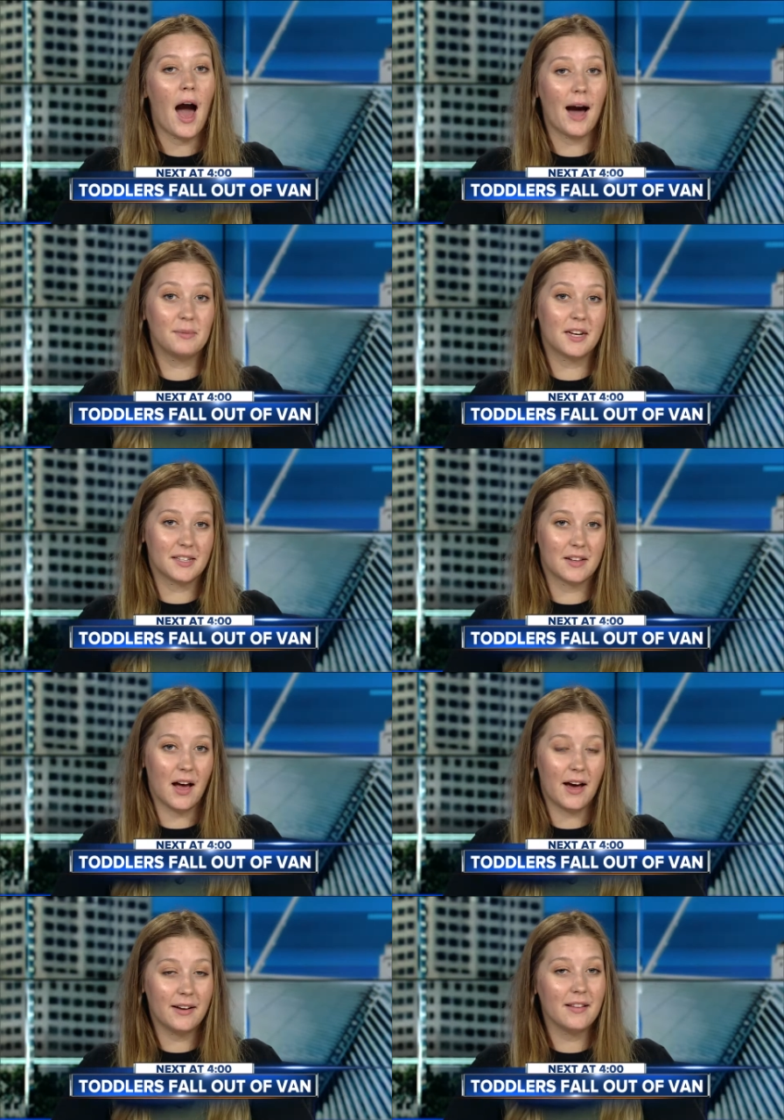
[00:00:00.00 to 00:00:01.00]
I'm Tess
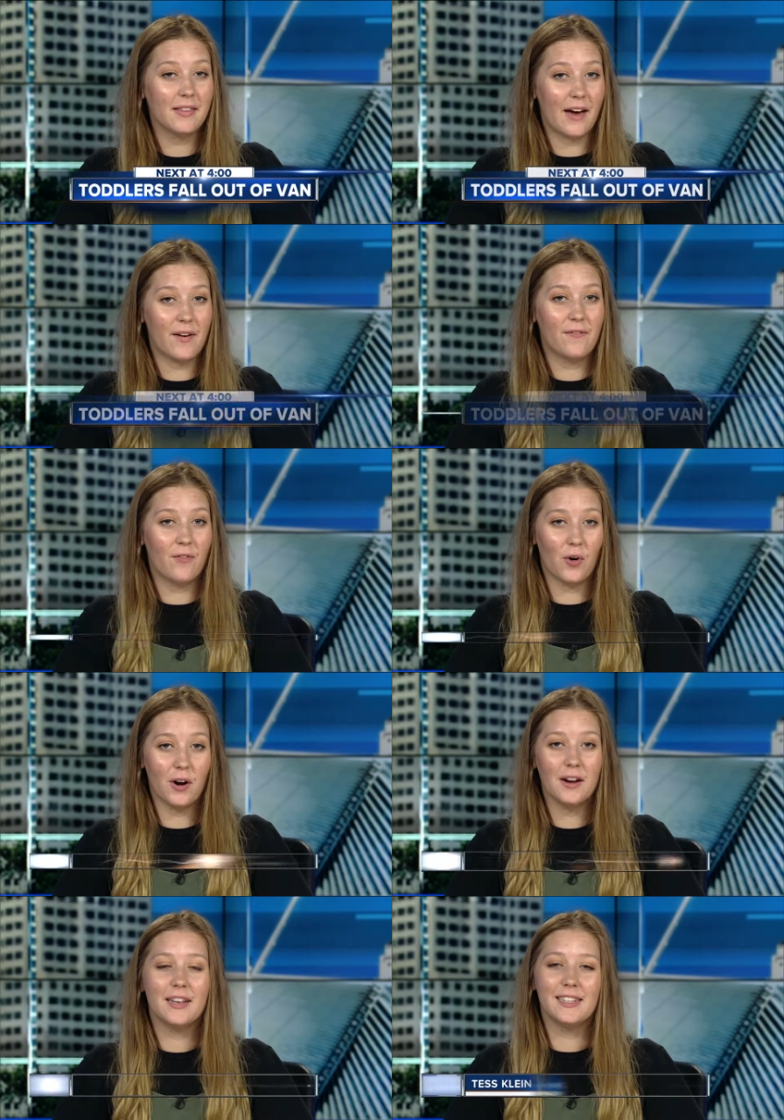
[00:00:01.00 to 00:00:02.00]
Klein, Live at
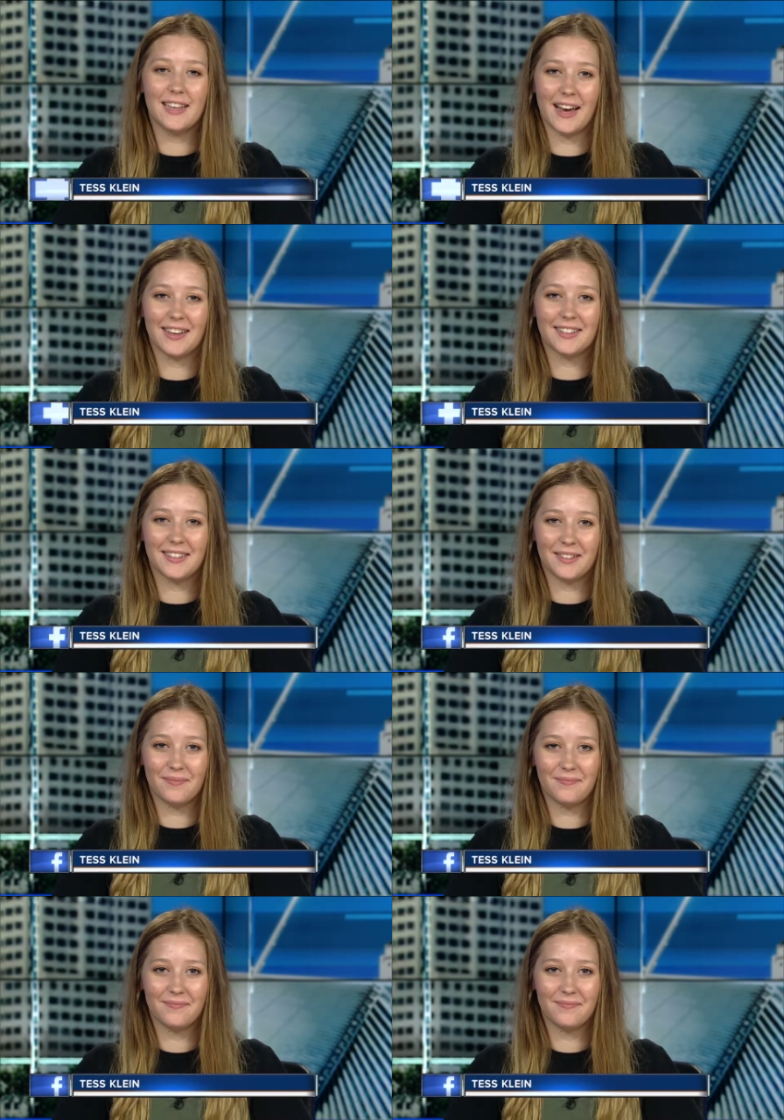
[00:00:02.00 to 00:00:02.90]
4 is next.